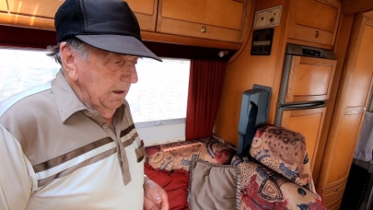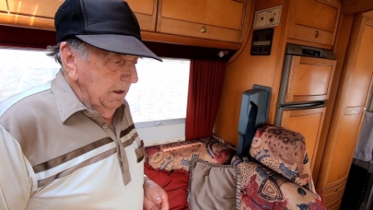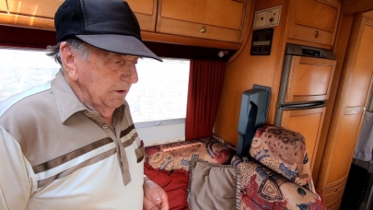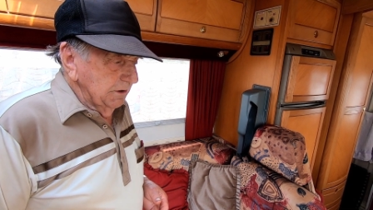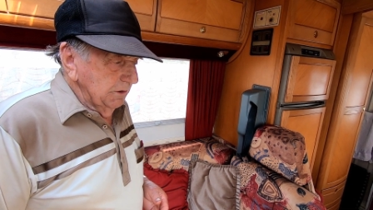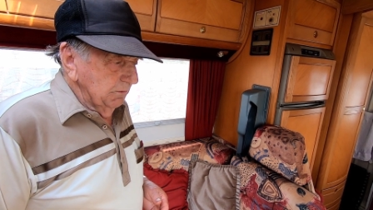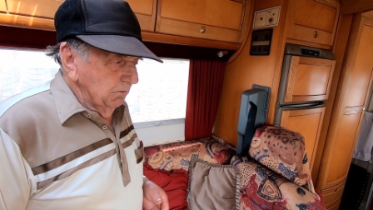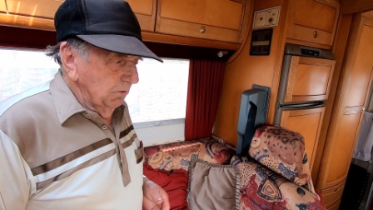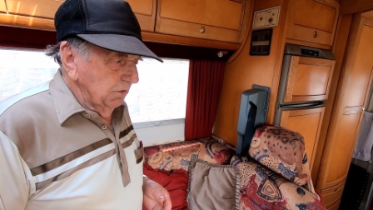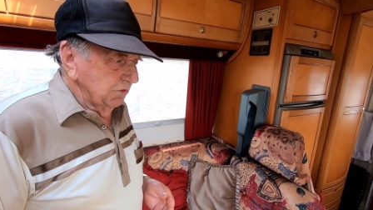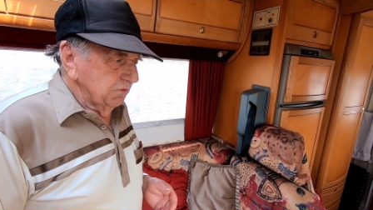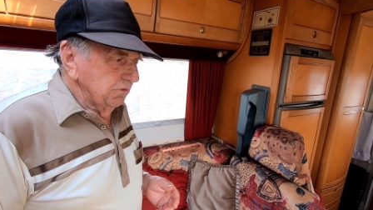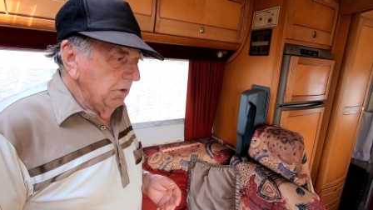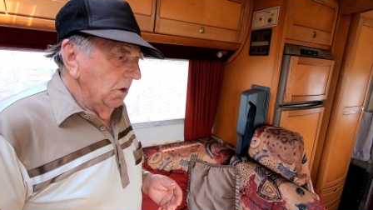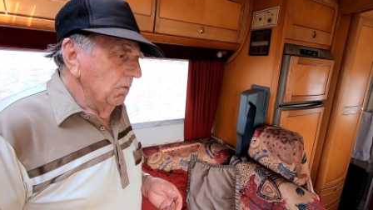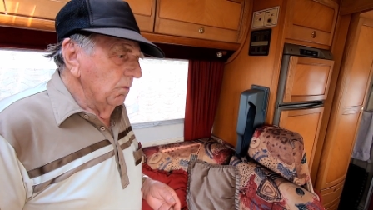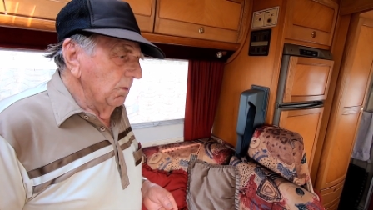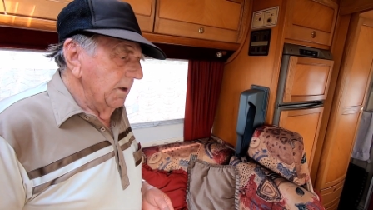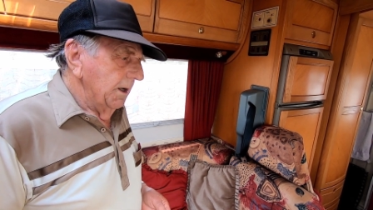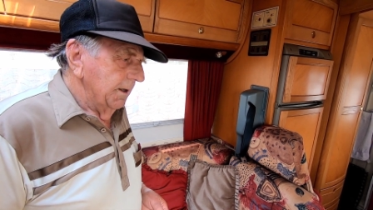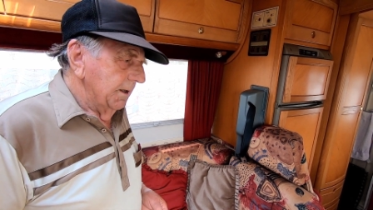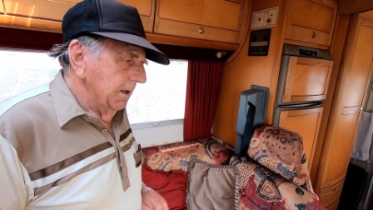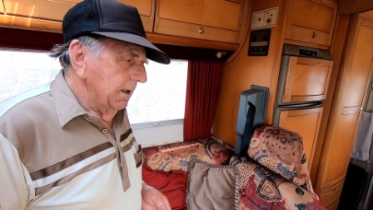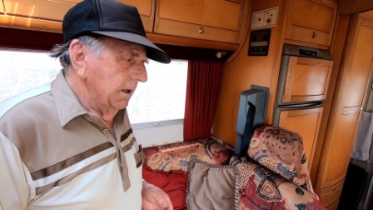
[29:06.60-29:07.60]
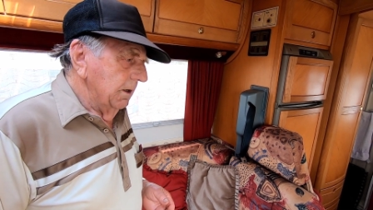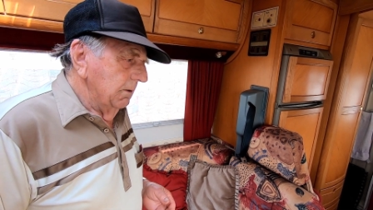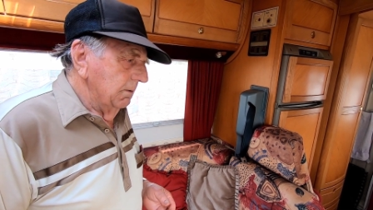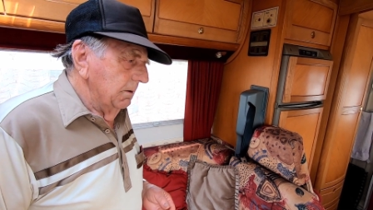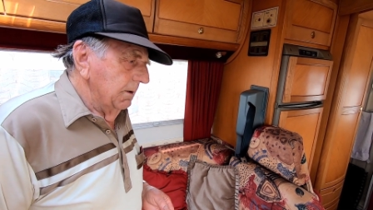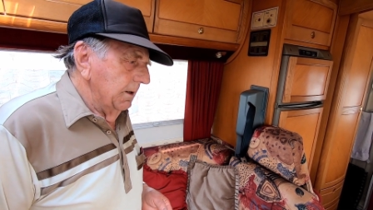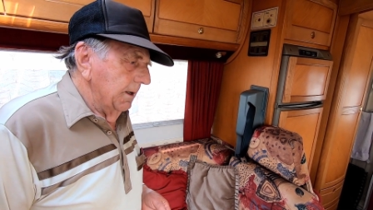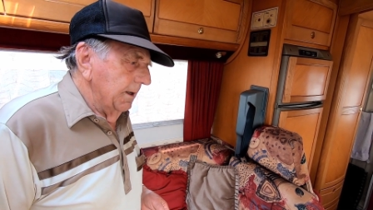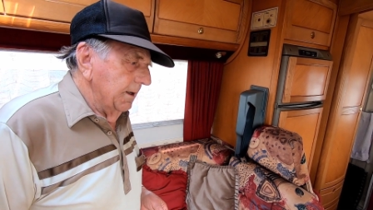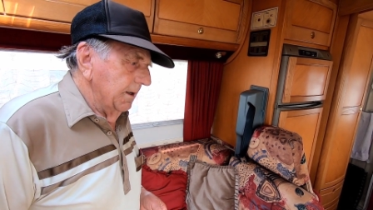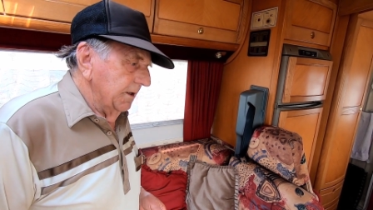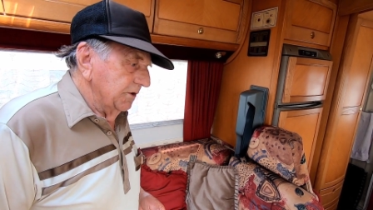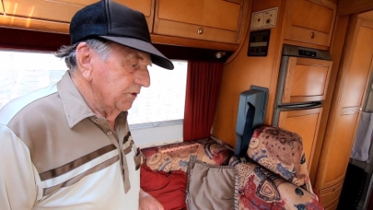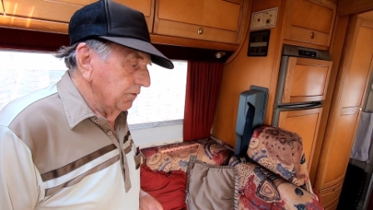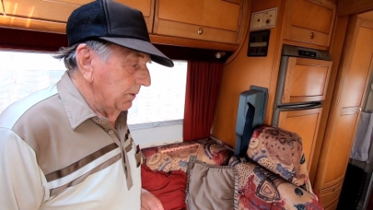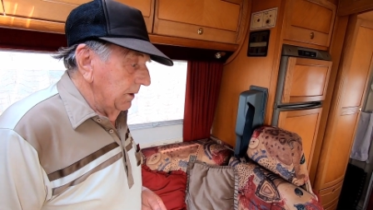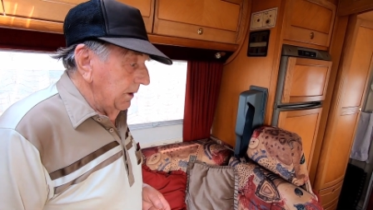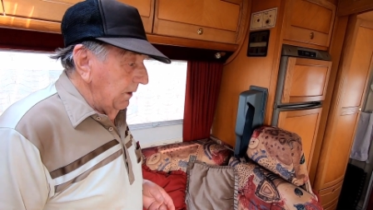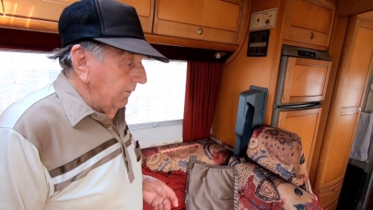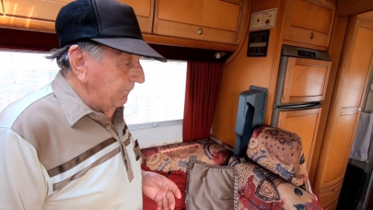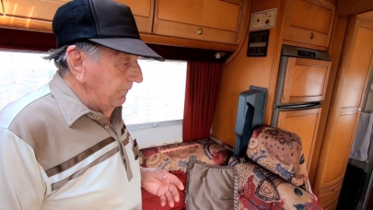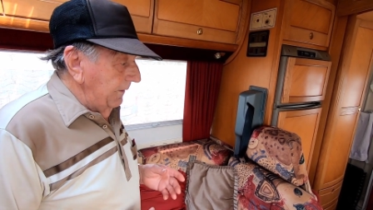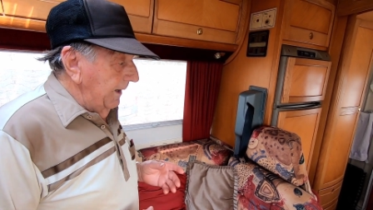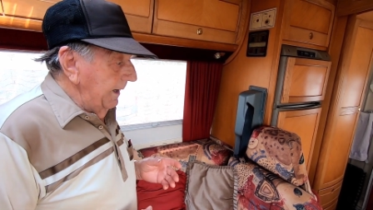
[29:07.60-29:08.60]
He said, what's wrong with it anyway? I said,
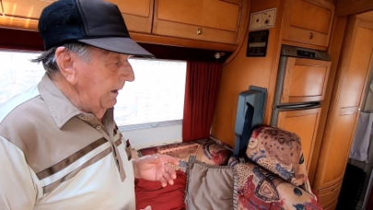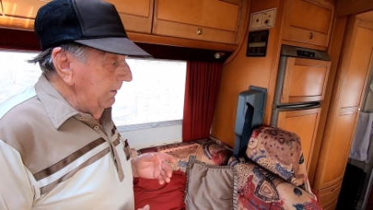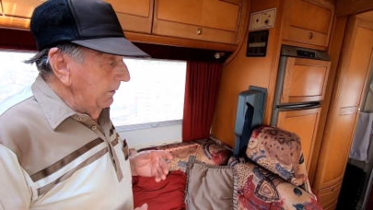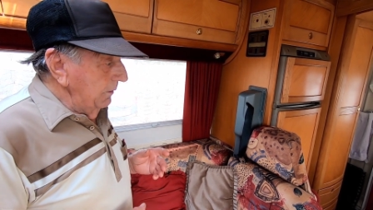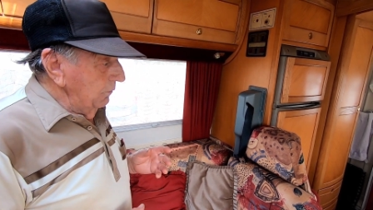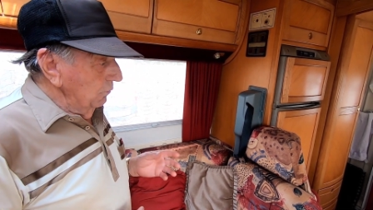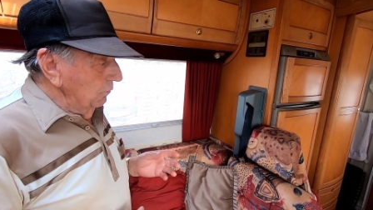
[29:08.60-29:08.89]
well, you fire